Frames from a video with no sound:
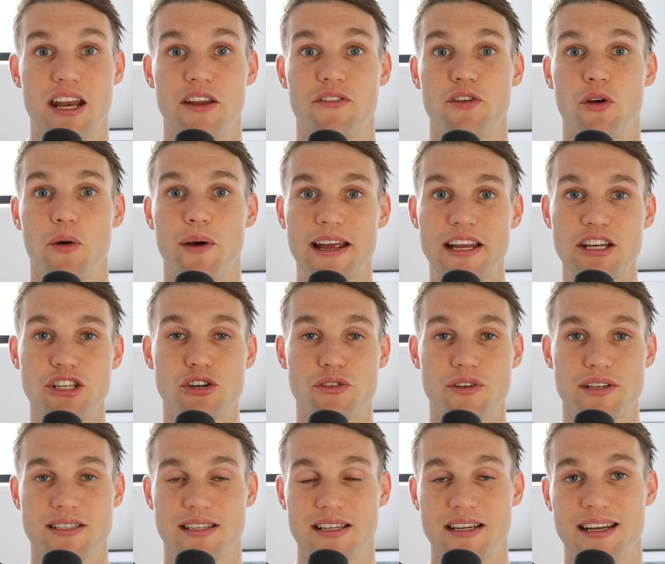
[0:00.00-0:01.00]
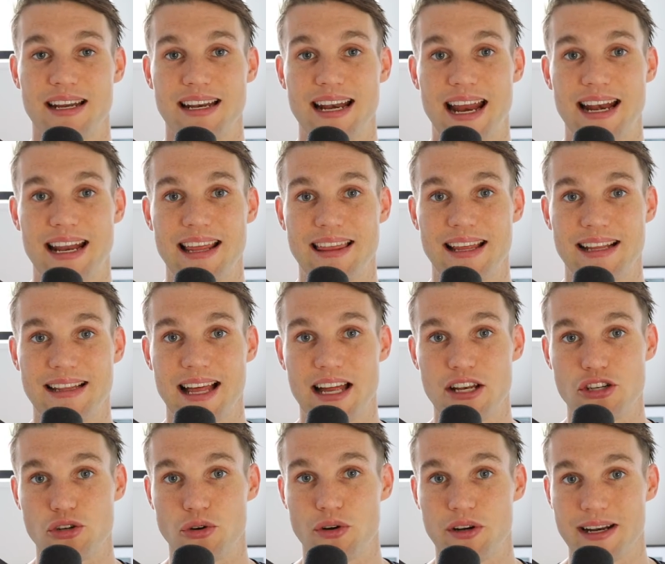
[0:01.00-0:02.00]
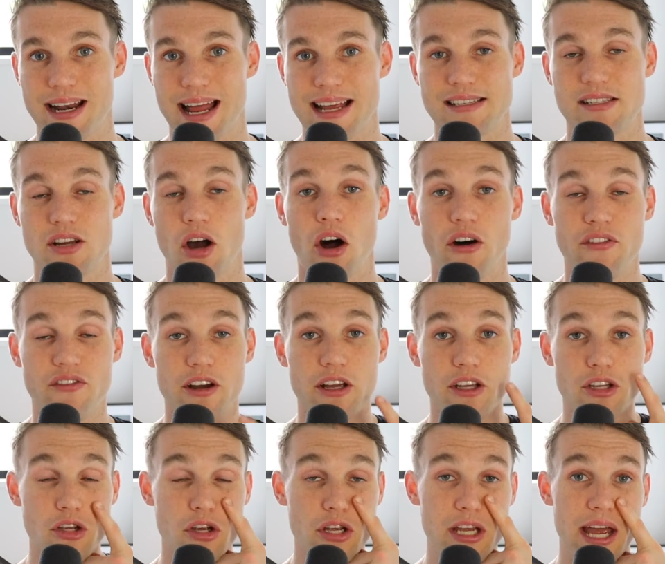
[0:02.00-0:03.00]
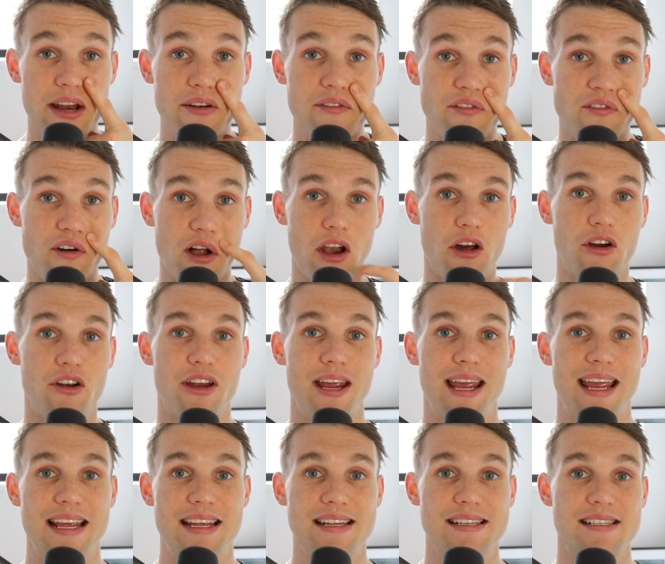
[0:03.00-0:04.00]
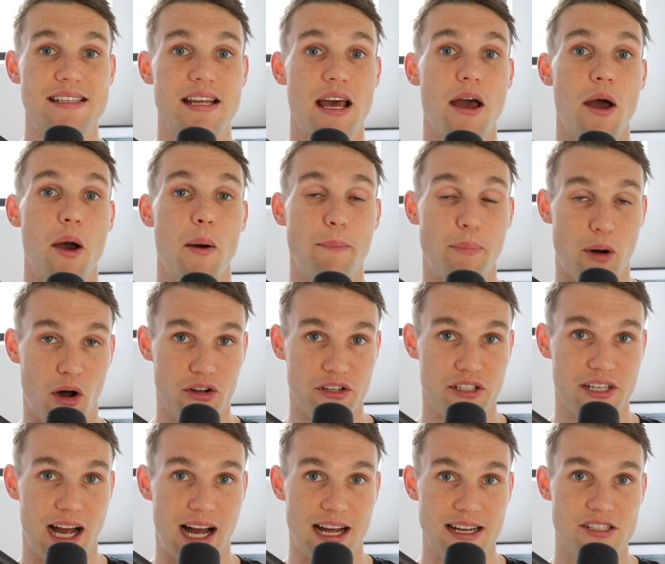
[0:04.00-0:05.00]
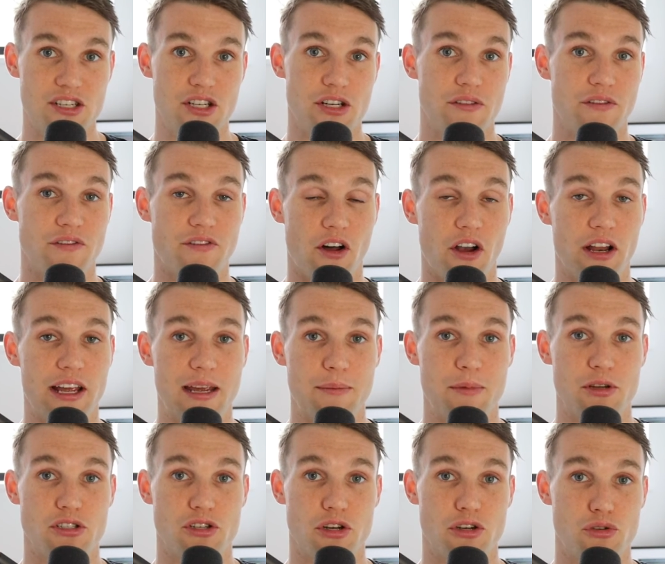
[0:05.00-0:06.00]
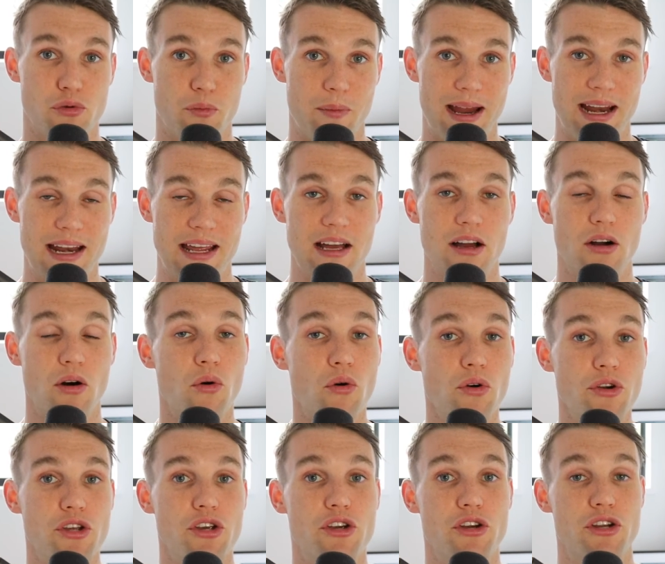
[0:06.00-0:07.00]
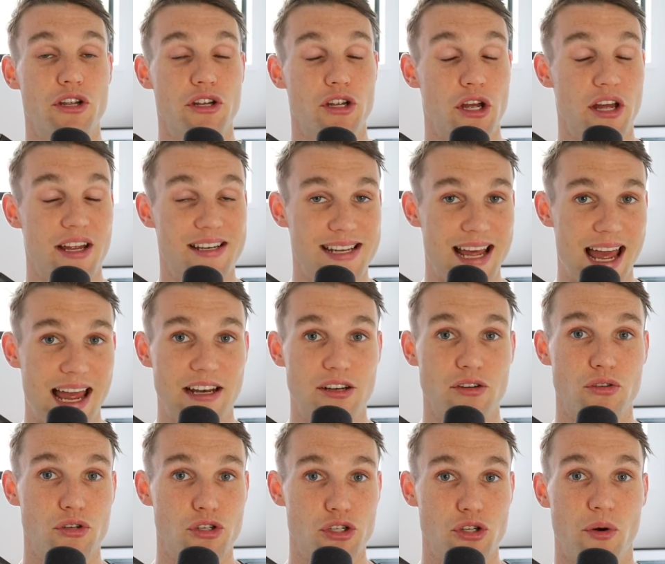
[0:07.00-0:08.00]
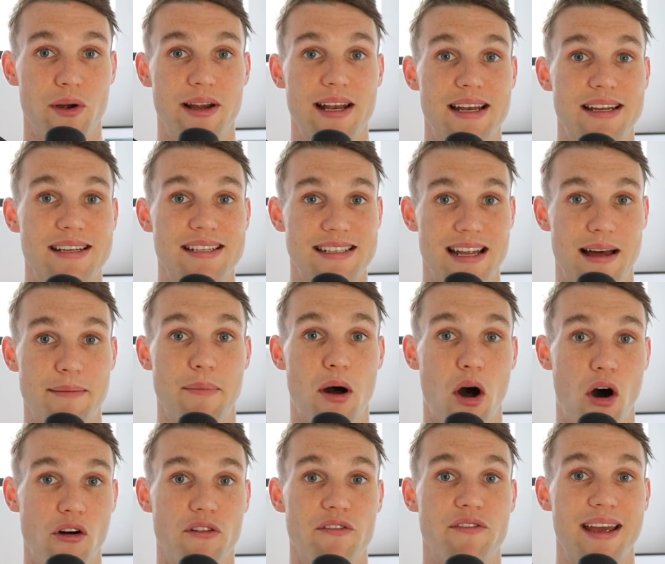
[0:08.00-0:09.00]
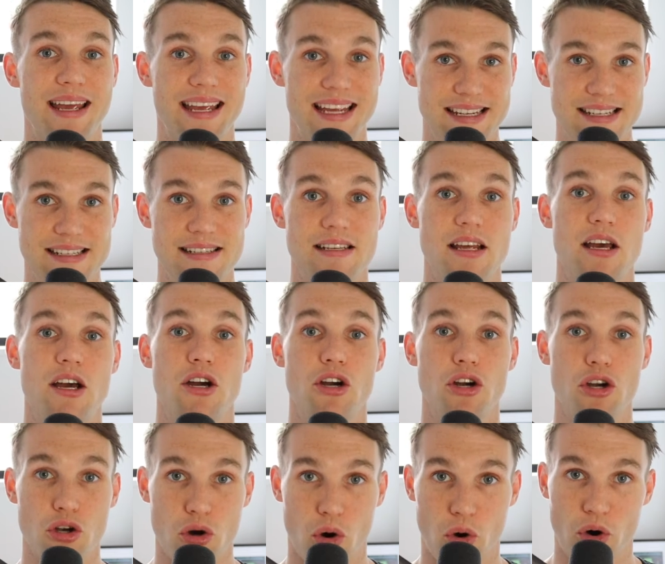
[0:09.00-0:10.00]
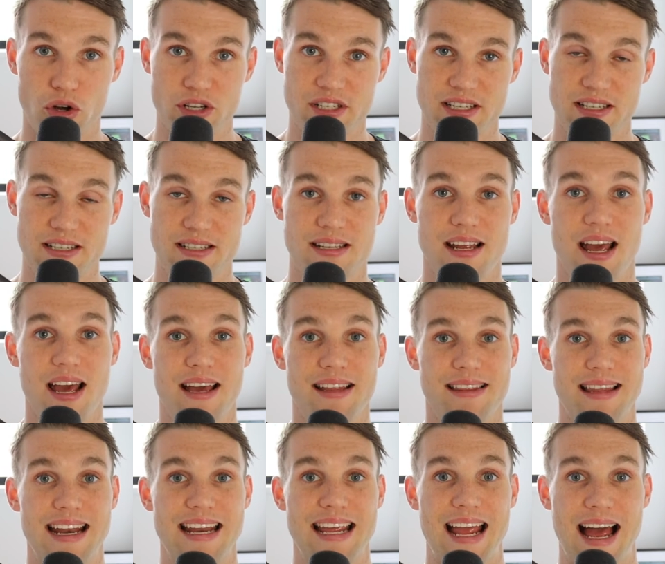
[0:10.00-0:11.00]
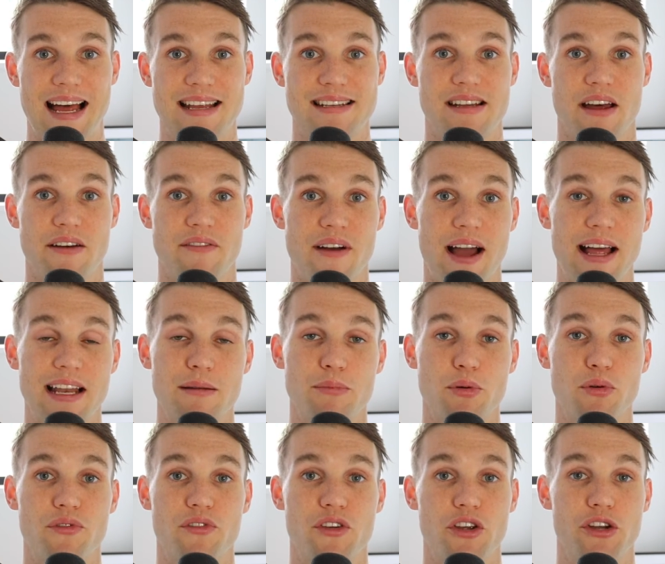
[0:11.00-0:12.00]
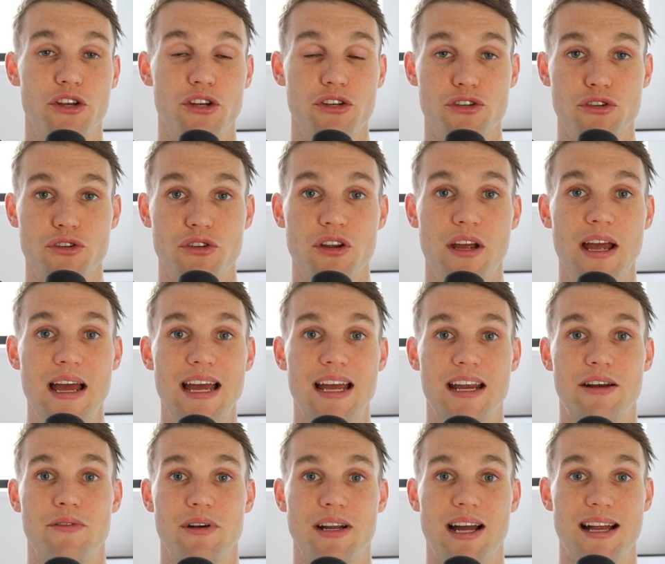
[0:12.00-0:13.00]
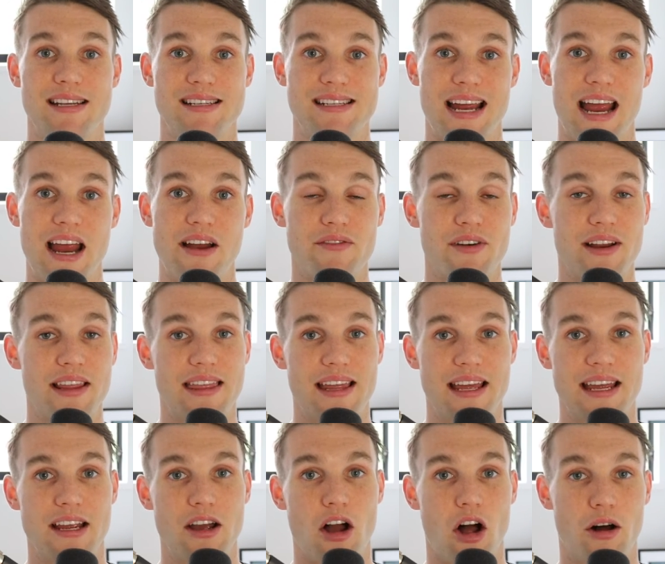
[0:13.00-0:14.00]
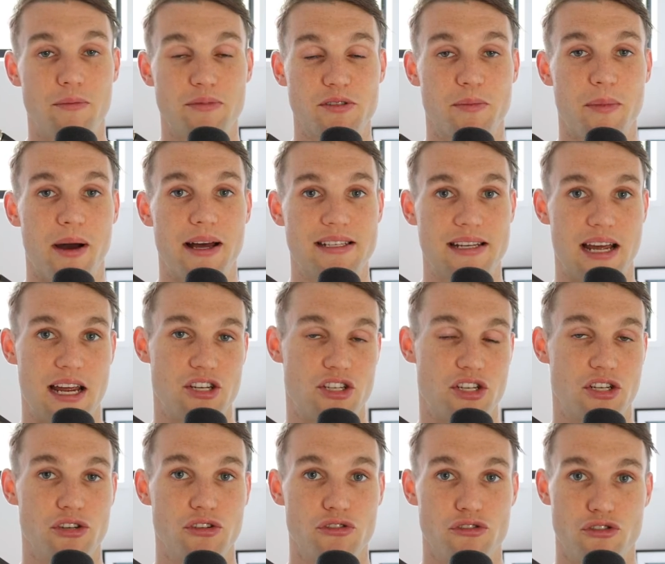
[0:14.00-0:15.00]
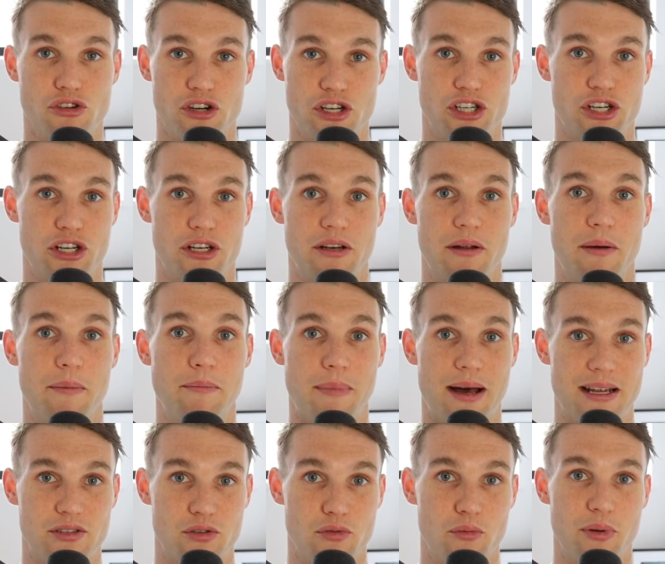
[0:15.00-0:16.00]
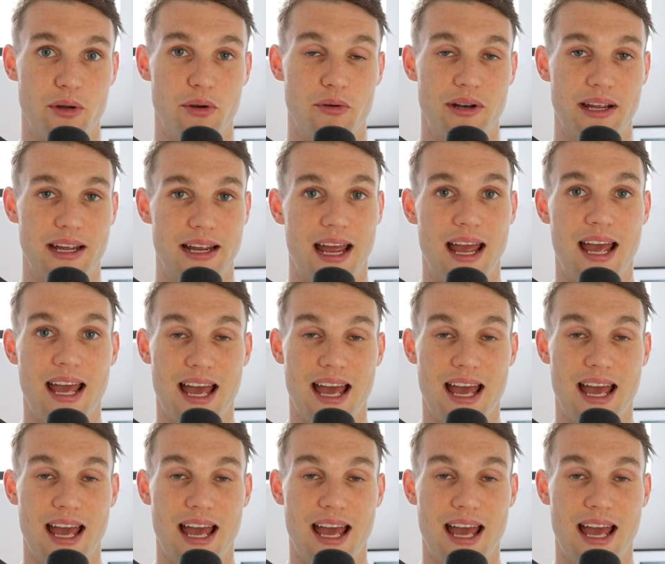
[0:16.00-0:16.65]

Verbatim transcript: And if you're interested in anything that Jordan has to offer, you can follow his podcast, you can follow him on social media, or you could attend or join some of his courses that he has available for you to do in regards to everything optimization, nutrition, muscle building,